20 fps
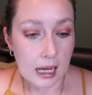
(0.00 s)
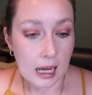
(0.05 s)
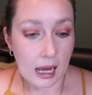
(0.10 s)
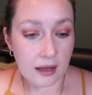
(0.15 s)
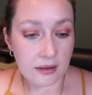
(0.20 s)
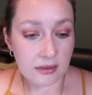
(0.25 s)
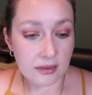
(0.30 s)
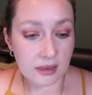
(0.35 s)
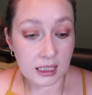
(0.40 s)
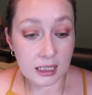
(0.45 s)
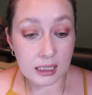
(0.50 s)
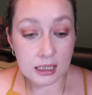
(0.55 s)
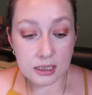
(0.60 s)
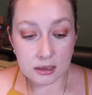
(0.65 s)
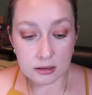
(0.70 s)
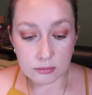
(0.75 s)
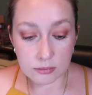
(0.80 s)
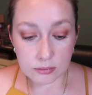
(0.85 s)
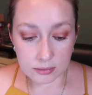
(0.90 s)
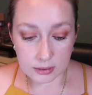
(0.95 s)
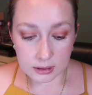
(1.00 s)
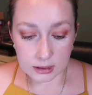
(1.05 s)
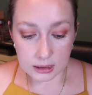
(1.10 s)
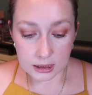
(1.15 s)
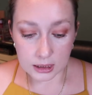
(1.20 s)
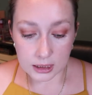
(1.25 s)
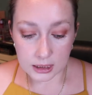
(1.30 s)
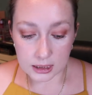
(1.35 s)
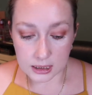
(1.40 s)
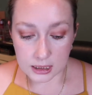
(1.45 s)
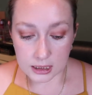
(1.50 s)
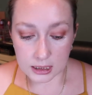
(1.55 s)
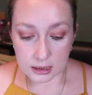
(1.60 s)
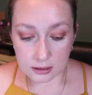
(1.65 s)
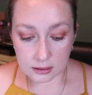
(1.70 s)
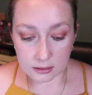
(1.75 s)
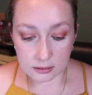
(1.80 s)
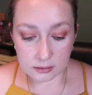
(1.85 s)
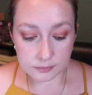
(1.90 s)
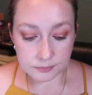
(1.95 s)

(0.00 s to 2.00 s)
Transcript: I think it's a really good deal.